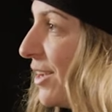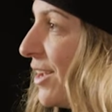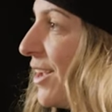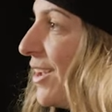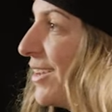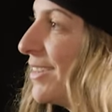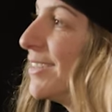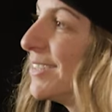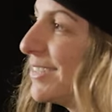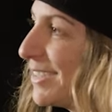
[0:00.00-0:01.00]
I've heard
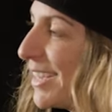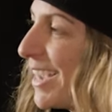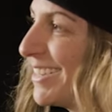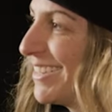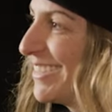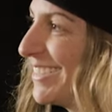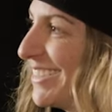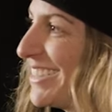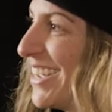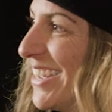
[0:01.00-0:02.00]
about it. Yeah.
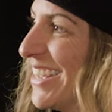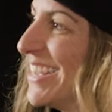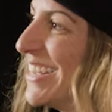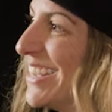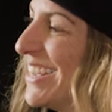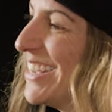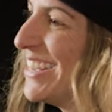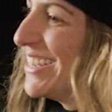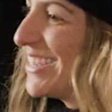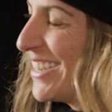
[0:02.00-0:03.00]
I don't know what it
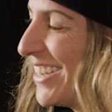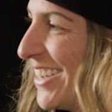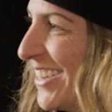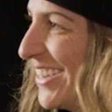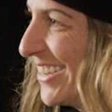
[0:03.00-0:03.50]
is, but I just heard the